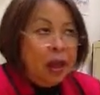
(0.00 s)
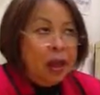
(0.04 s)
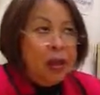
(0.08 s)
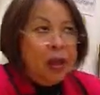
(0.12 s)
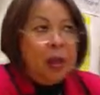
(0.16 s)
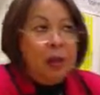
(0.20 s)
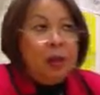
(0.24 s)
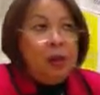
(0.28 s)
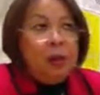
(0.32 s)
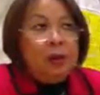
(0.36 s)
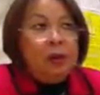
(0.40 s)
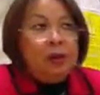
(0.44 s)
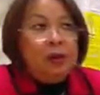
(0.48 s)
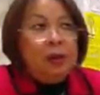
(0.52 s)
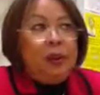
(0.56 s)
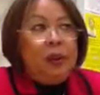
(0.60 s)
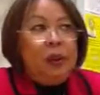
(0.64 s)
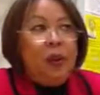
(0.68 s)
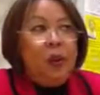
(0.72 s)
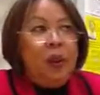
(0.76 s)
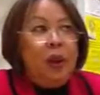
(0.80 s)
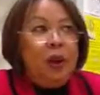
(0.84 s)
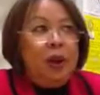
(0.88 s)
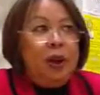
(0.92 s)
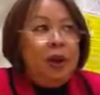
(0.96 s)
There was a
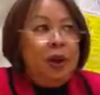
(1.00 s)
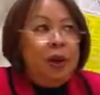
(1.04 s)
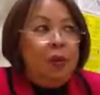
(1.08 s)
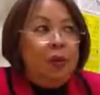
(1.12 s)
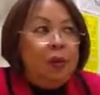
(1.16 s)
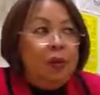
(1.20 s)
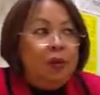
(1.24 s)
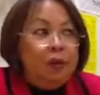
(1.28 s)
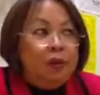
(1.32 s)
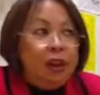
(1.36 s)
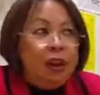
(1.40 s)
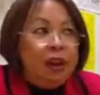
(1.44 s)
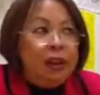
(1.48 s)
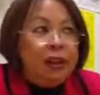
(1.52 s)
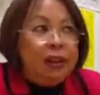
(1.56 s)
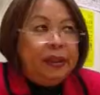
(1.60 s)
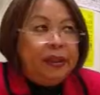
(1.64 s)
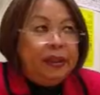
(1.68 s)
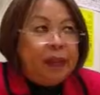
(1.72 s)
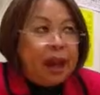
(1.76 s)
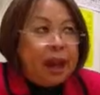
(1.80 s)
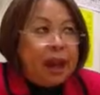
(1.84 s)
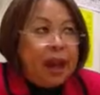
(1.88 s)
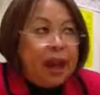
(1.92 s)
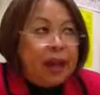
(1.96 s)
story that was very
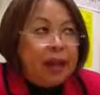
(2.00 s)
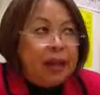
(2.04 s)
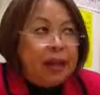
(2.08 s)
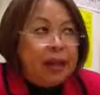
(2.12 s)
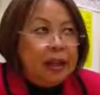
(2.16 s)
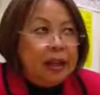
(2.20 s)
sad.